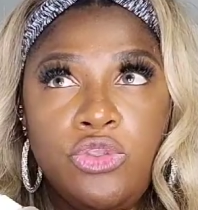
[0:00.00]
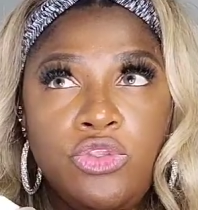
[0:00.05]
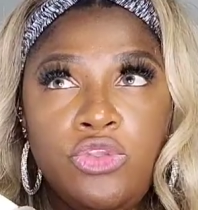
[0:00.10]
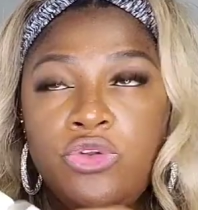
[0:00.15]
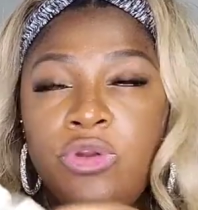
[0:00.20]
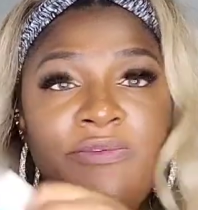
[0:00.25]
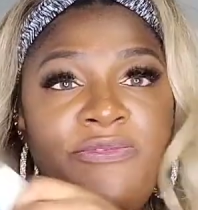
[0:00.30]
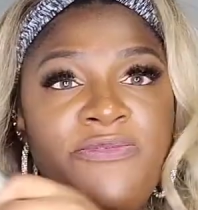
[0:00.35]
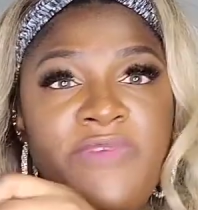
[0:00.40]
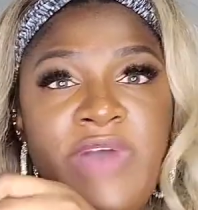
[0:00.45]

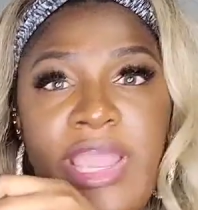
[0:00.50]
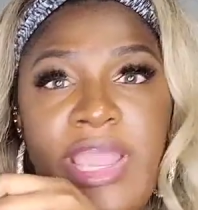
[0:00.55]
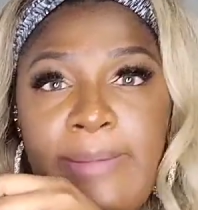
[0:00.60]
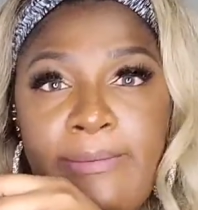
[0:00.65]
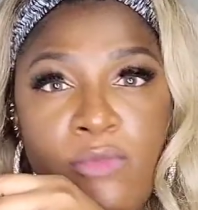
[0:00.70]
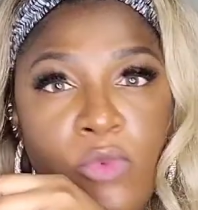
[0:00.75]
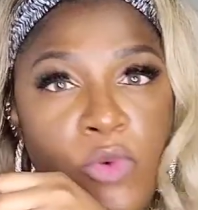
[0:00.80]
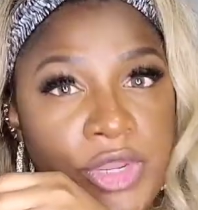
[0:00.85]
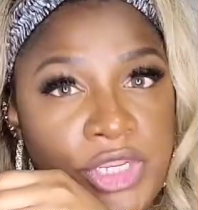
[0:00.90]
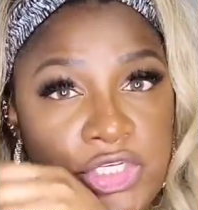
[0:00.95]
You don't
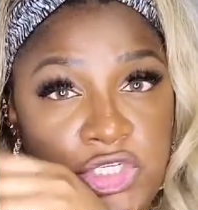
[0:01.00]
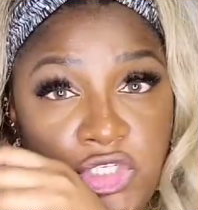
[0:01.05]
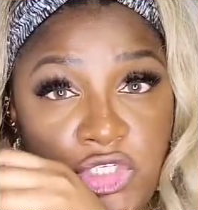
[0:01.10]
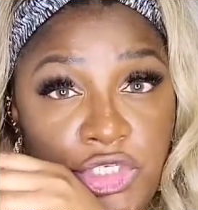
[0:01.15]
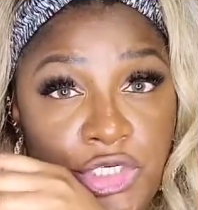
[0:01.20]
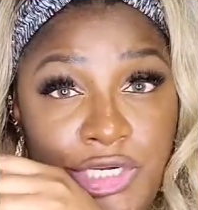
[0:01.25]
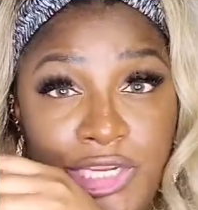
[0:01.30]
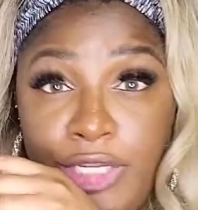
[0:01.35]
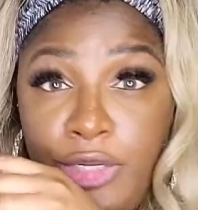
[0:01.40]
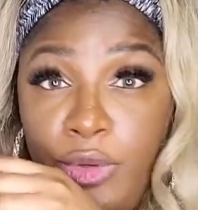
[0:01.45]
find
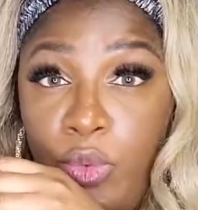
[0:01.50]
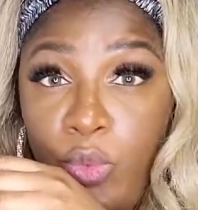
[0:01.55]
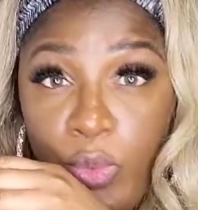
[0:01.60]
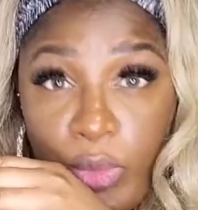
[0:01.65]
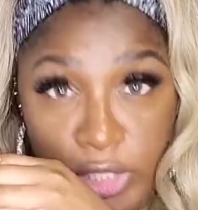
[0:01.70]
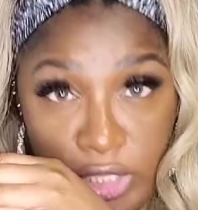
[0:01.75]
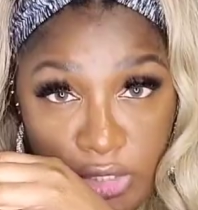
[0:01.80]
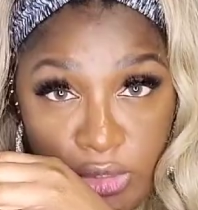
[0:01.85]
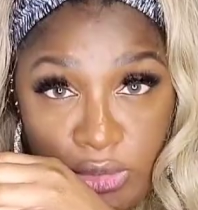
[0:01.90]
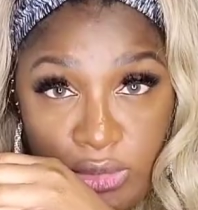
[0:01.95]
moisture in
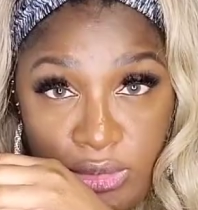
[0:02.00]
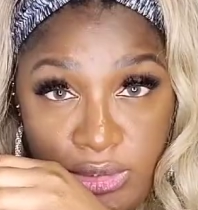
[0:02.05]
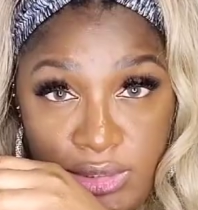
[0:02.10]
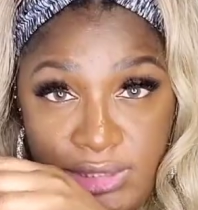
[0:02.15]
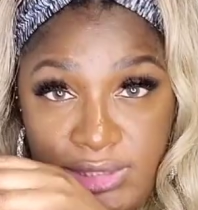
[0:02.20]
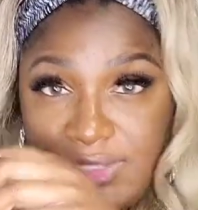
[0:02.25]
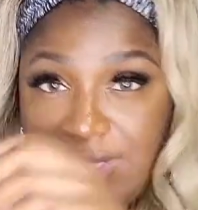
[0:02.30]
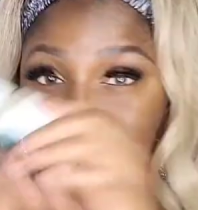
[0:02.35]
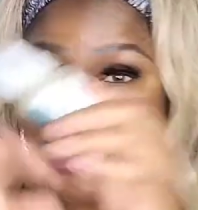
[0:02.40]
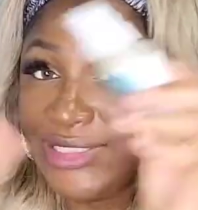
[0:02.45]

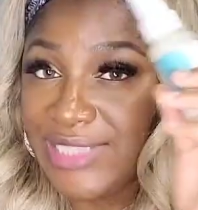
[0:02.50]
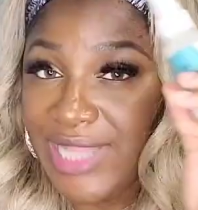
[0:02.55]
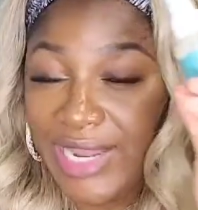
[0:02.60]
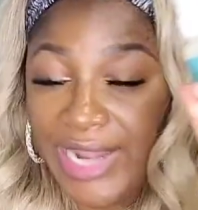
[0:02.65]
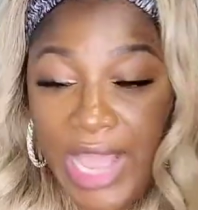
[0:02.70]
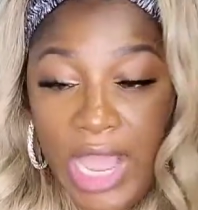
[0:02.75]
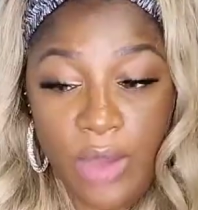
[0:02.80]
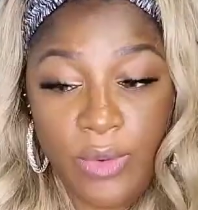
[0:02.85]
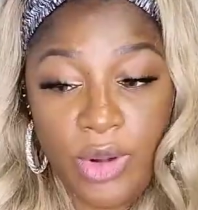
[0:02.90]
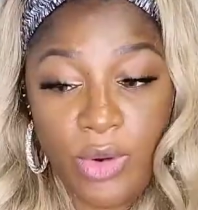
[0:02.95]
oils. That's
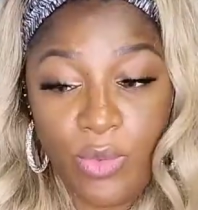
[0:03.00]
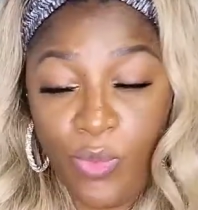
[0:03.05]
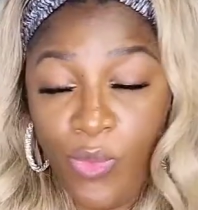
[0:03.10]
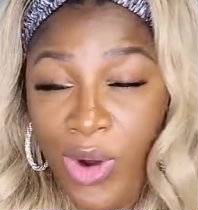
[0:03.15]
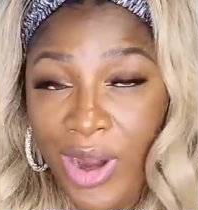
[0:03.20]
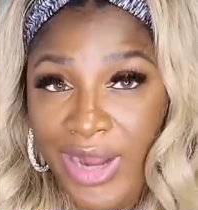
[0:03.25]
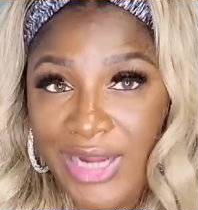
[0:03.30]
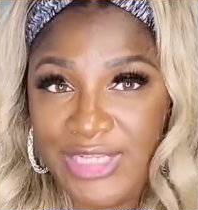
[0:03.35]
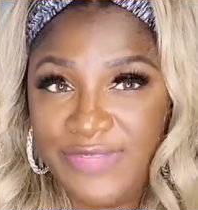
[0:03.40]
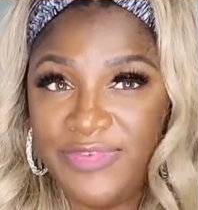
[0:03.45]
not how it
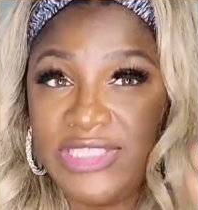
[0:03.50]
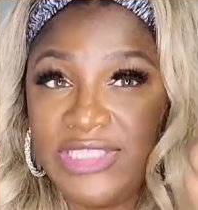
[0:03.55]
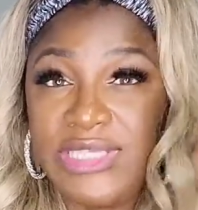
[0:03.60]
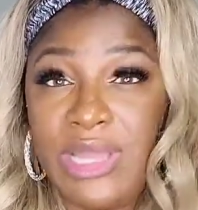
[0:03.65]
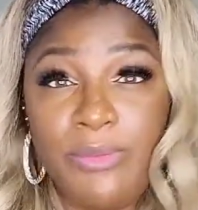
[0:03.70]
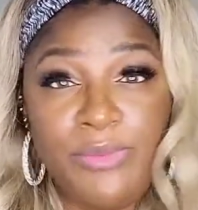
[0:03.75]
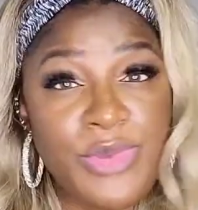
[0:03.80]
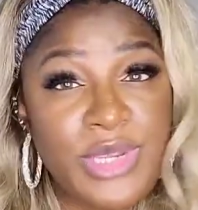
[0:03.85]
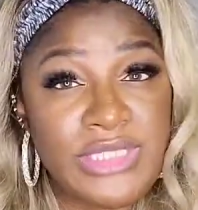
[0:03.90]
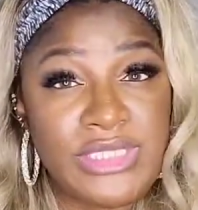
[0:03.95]
works. For
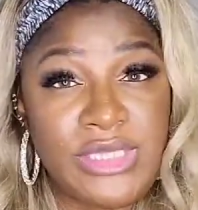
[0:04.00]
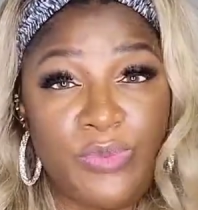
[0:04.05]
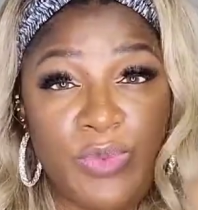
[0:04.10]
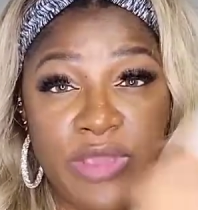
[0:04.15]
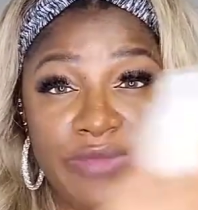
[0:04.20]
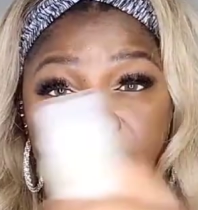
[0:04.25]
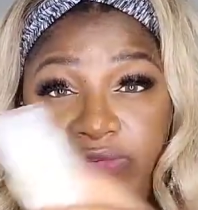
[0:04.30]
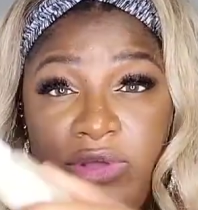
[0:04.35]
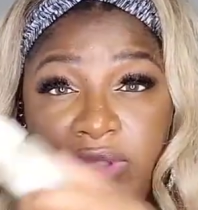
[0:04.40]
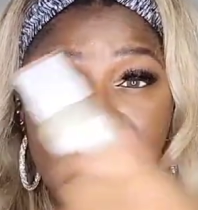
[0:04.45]
some reason,
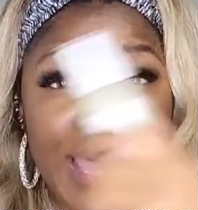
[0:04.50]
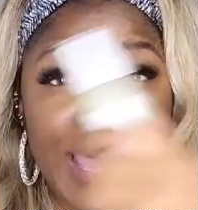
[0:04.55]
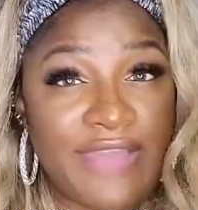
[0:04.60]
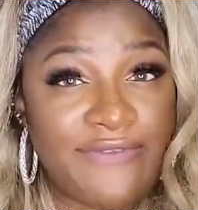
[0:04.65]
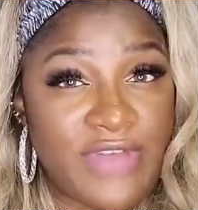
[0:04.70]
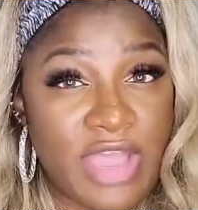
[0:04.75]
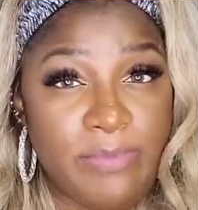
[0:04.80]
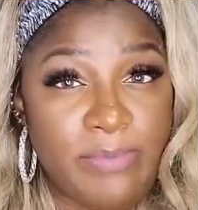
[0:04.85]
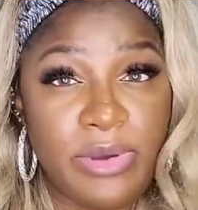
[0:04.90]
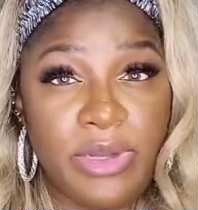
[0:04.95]
we feel like
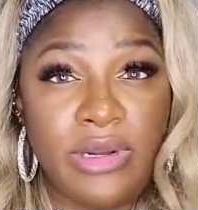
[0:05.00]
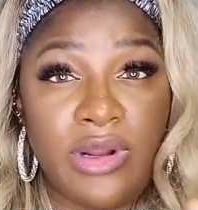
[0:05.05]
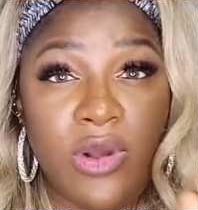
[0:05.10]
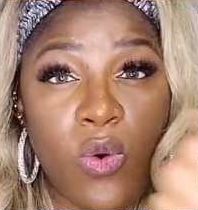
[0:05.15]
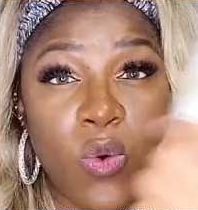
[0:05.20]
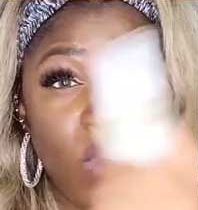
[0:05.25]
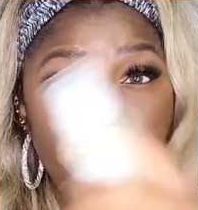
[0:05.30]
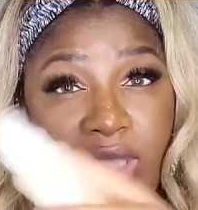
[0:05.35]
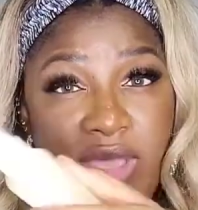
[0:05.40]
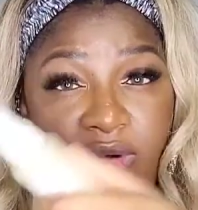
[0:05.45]
if I put
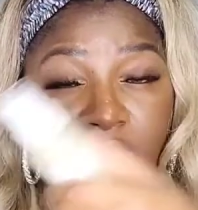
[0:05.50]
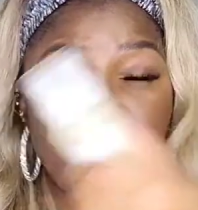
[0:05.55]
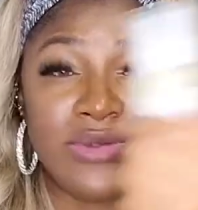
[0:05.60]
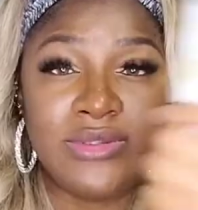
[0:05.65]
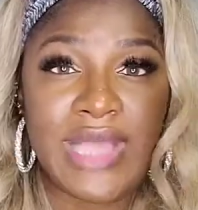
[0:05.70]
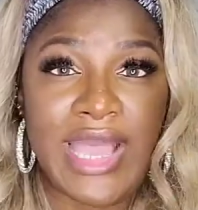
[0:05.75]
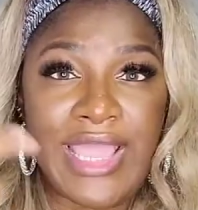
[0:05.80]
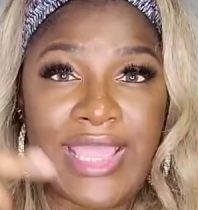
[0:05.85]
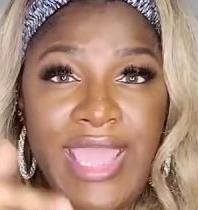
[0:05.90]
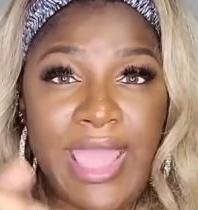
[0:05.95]

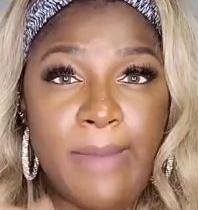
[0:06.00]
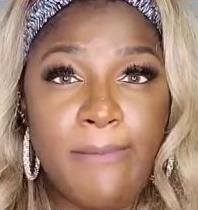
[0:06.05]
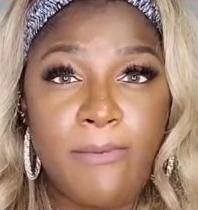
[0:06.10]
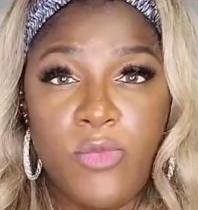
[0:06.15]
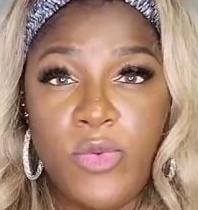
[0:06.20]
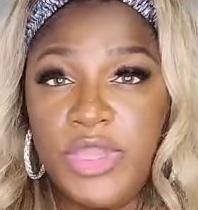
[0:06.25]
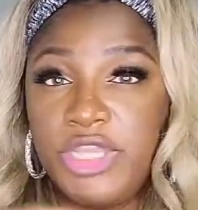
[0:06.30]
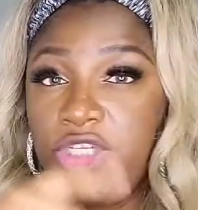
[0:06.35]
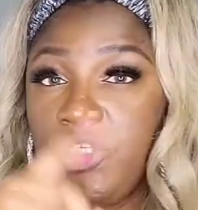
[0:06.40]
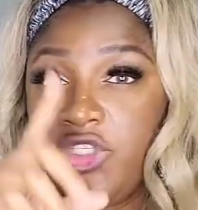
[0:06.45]
oils, I get
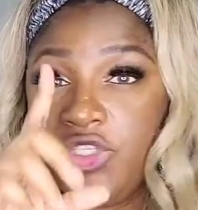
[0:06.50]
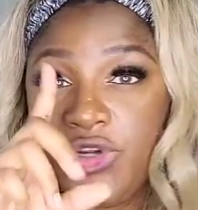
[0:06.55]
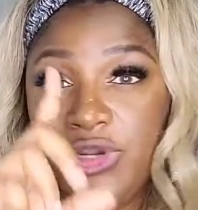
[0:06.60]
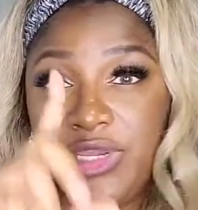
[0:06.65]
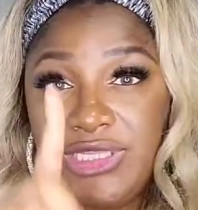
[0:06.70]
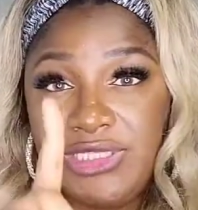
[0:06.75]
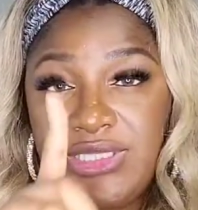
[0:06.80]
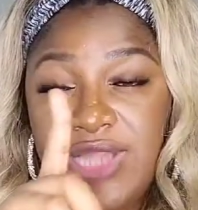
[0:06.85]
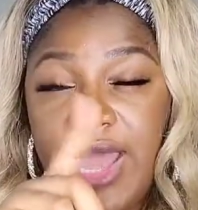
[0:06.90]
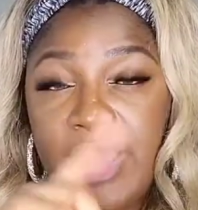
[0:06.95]
moisture.
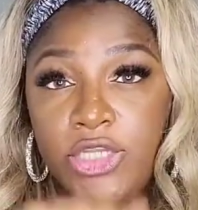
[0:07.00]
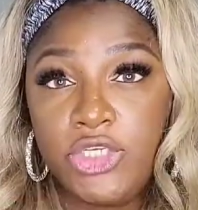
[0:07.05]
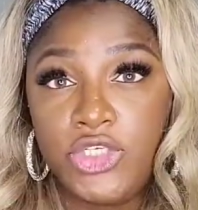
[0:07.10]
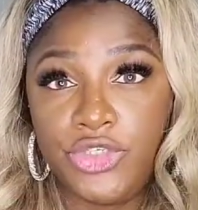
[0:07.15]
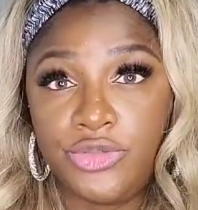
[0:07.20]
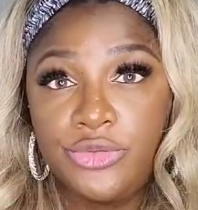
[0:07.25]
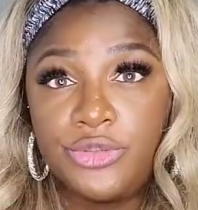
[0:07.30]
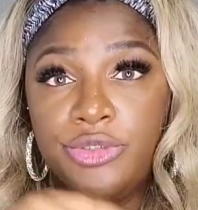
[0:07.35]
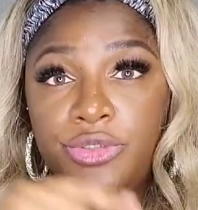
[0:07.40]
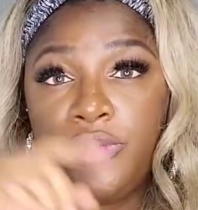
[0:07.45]
It's not
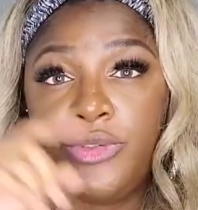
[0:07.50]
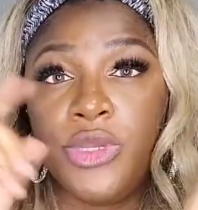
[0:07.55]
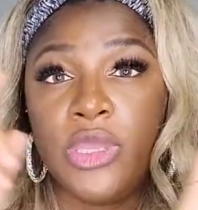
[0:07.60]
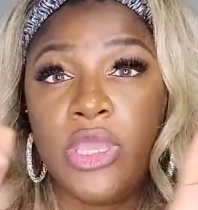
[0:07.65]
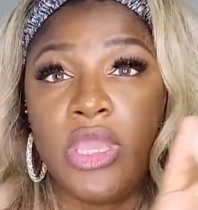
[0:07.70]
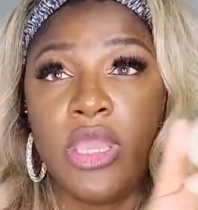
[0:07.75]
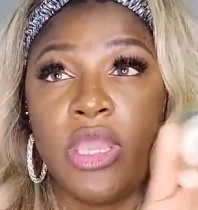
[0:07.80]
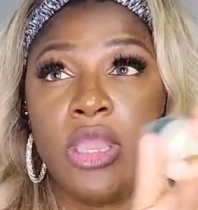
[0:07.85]
true.